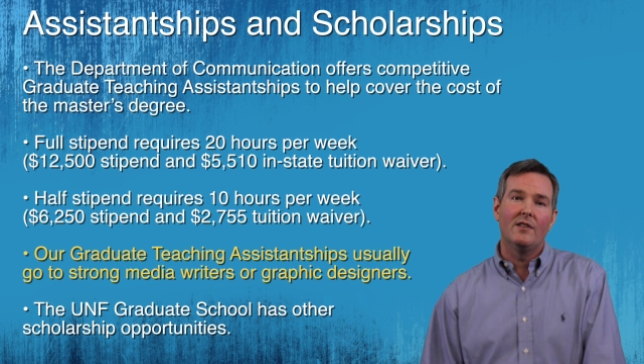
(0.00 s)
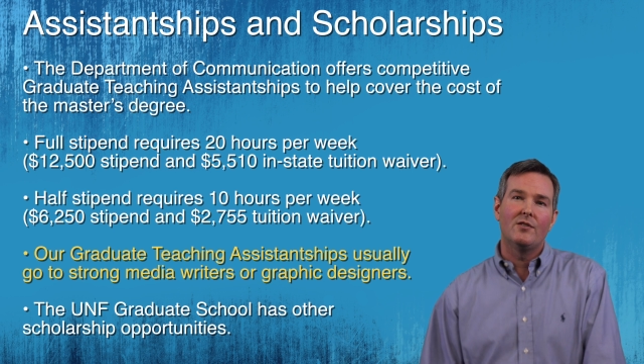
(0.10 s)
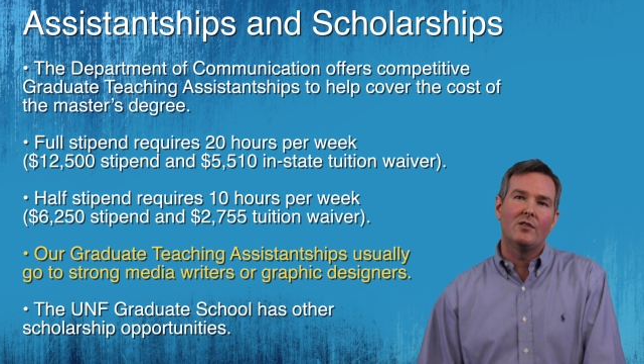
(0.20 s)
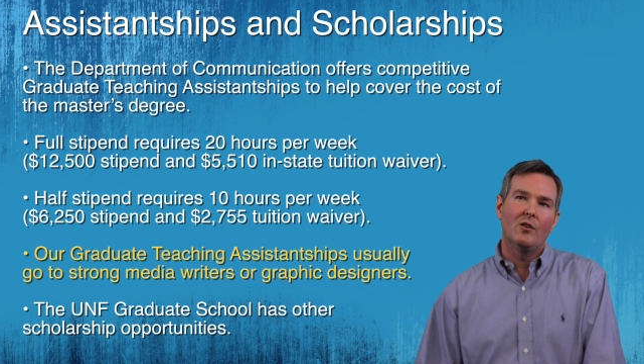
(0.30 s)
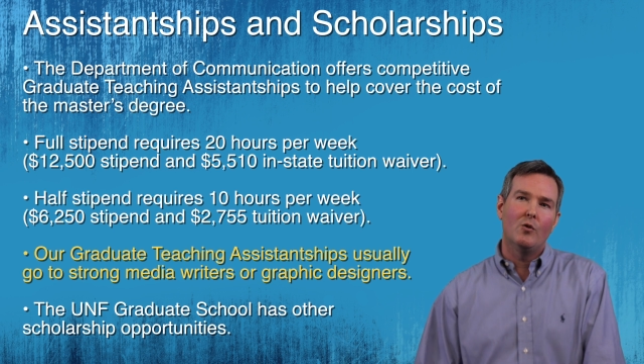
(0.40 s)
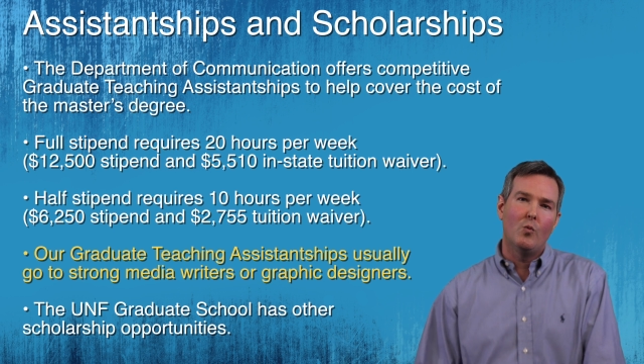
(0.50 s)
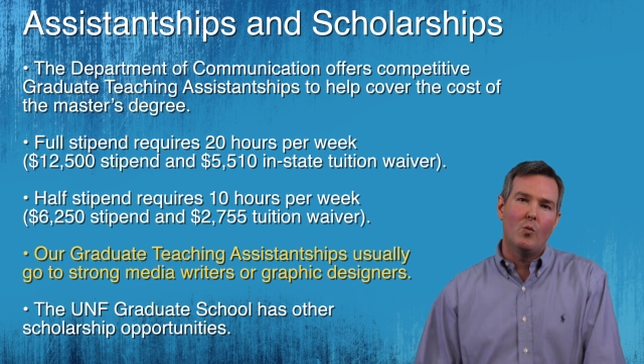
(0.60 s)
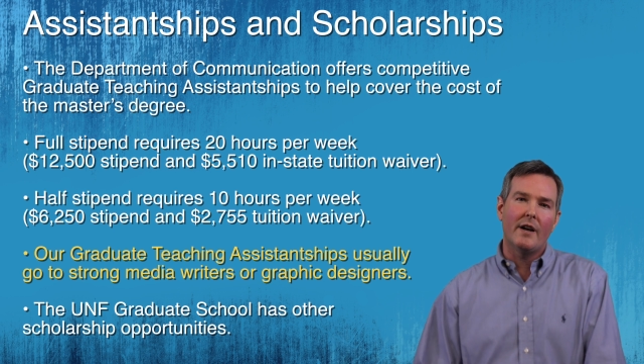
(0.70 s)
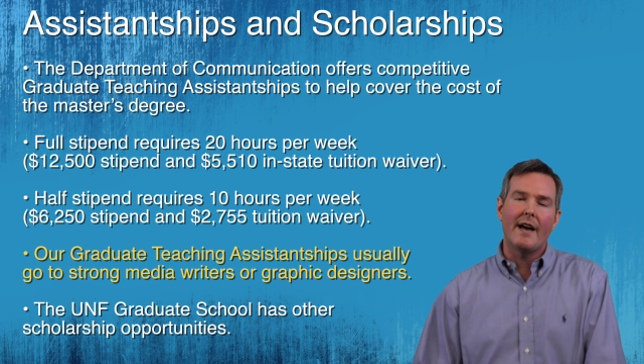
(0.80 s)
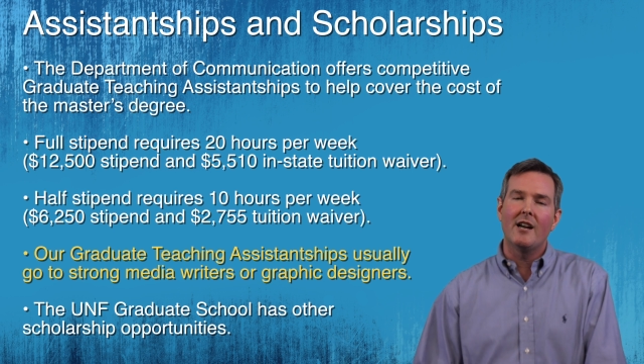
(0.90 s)
So
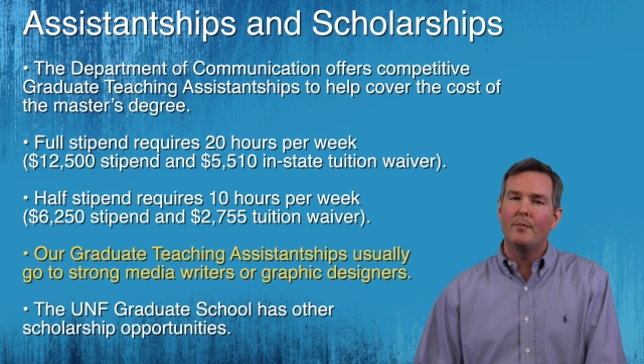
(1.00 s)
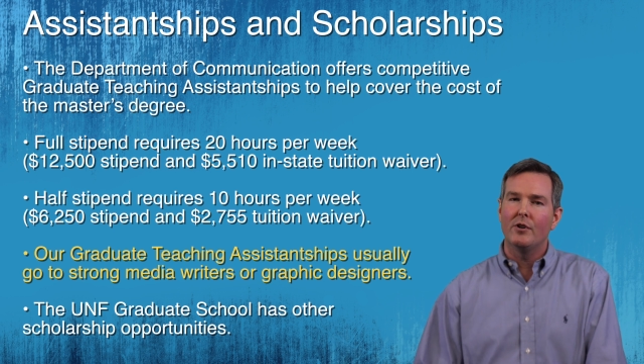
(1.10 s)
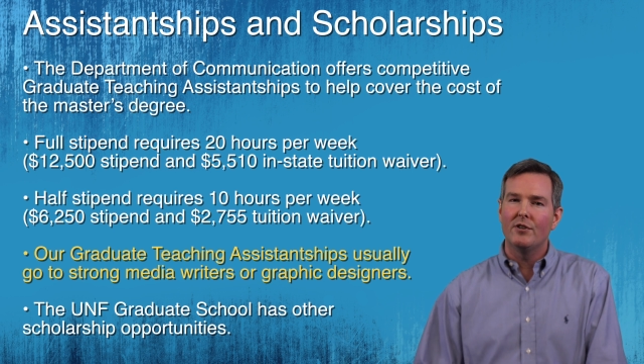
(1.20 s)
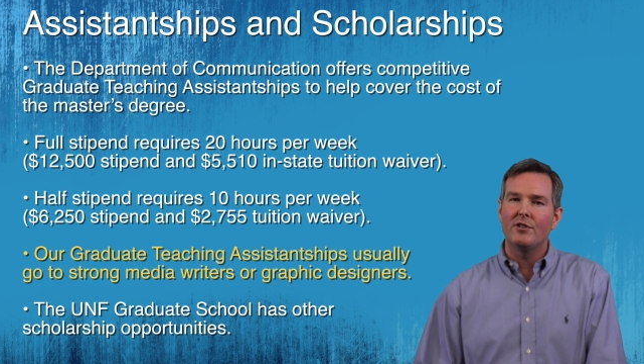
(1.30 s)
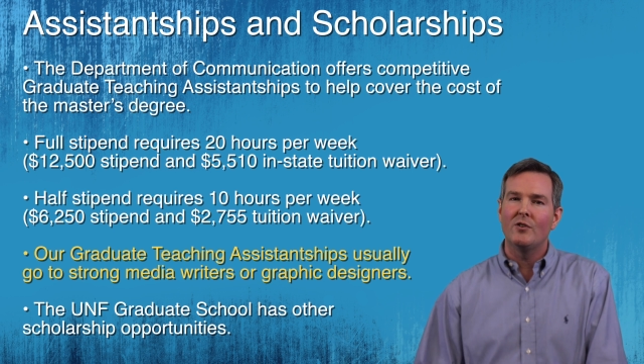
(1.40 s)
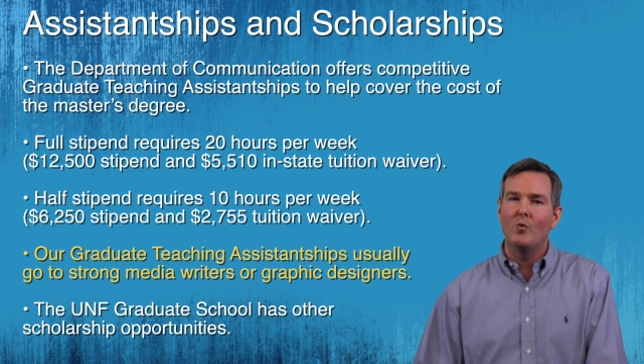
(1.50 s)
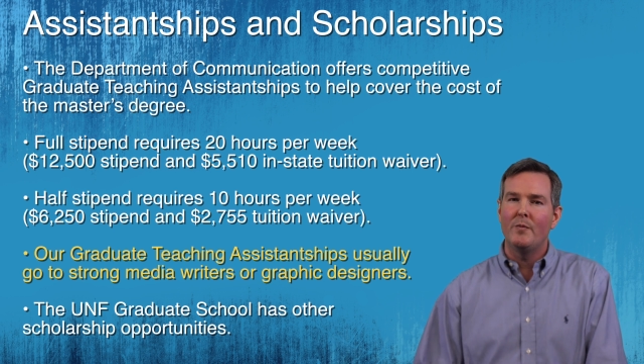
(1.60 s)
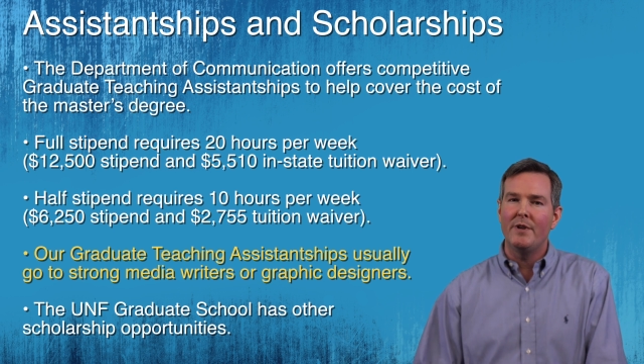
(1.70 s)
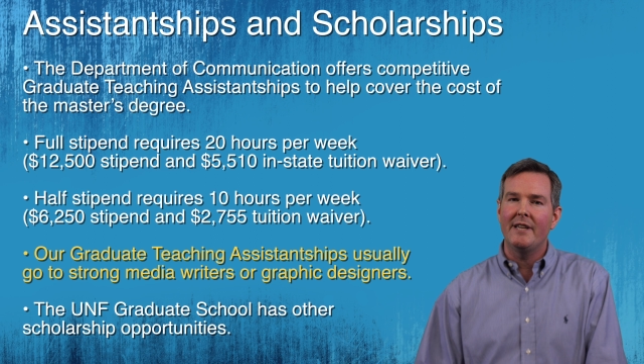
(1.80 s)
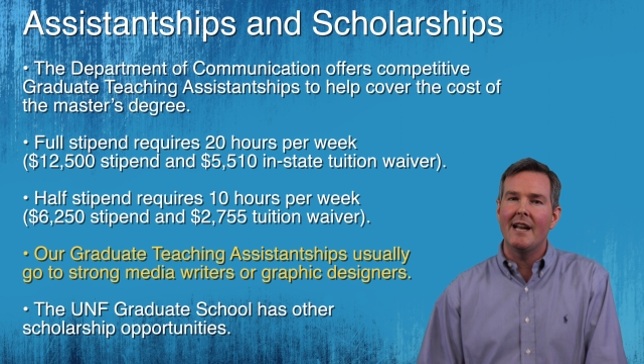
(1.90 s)
what kind of person
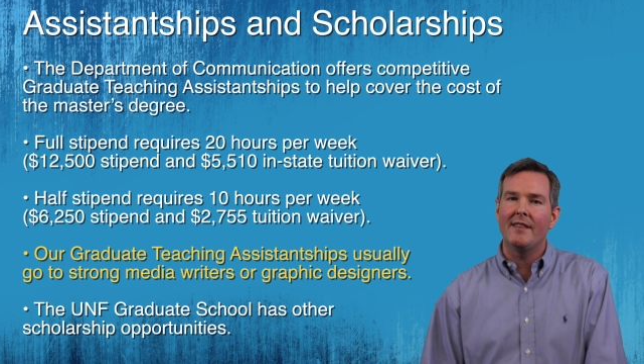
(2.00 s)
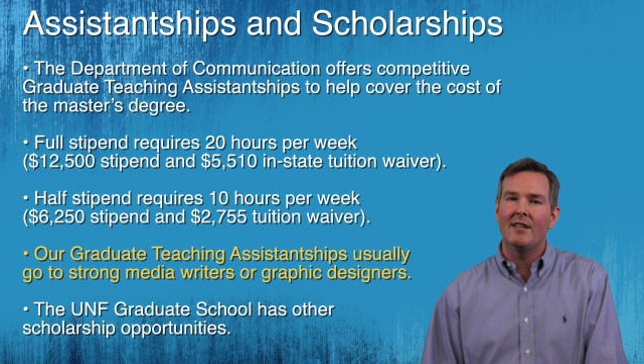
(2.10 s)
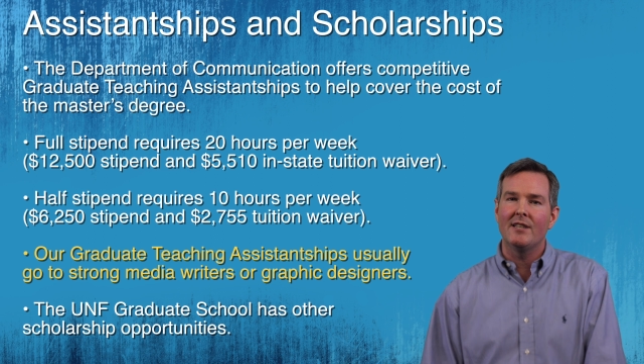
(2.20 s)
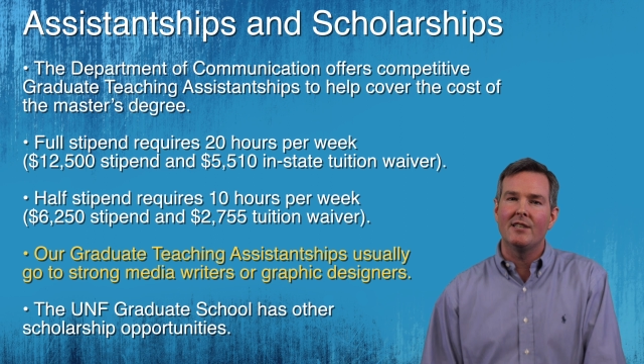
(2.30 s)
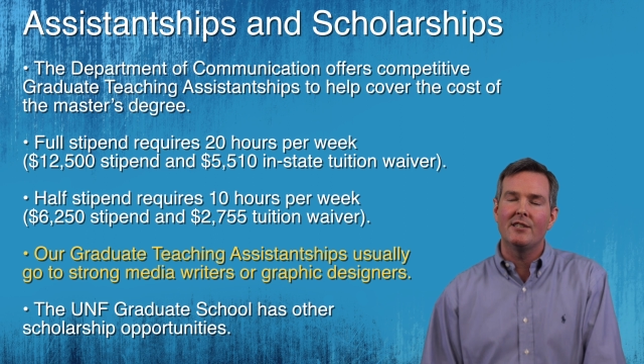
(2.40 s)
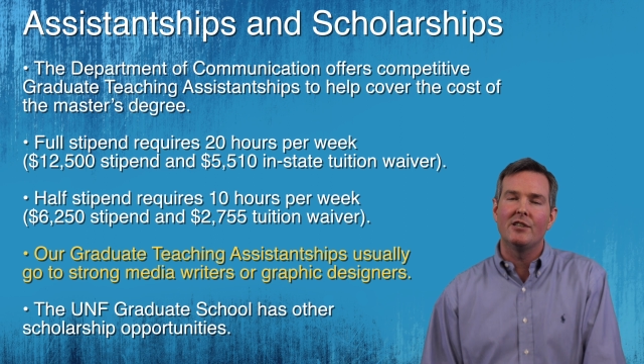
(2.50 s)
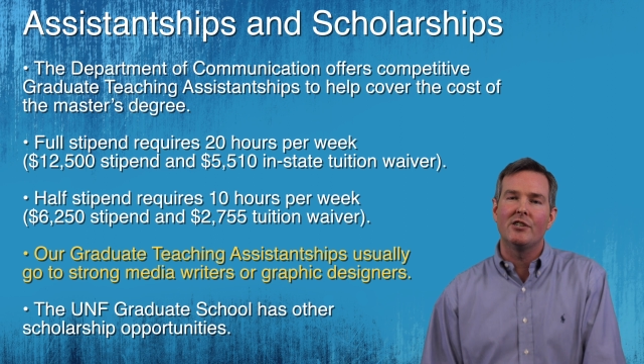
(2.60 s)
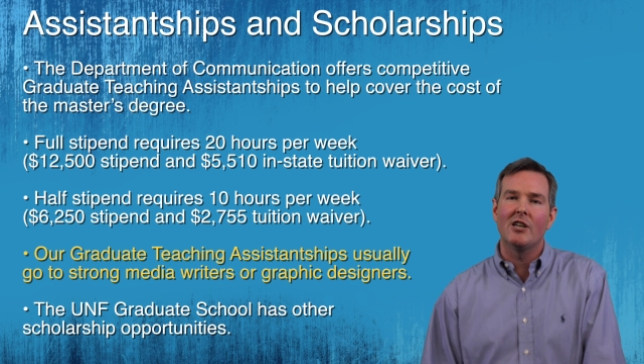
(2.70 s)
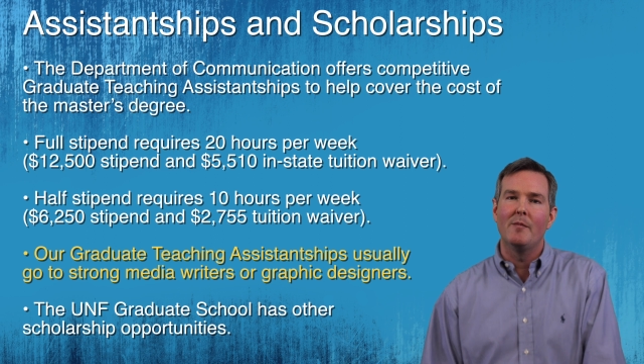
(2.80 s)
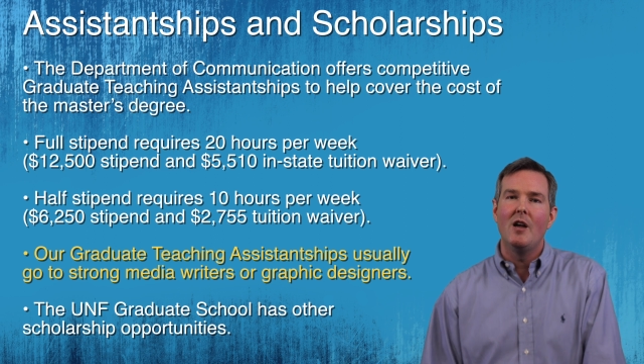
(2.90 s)
would be getting the
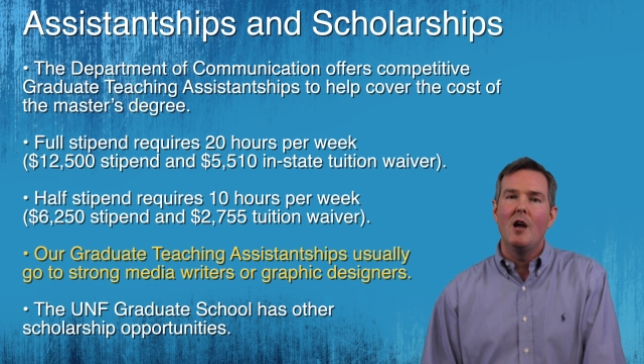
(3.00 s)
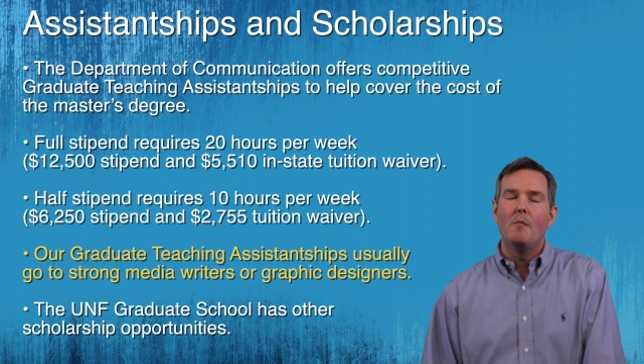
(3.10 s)
assistantship?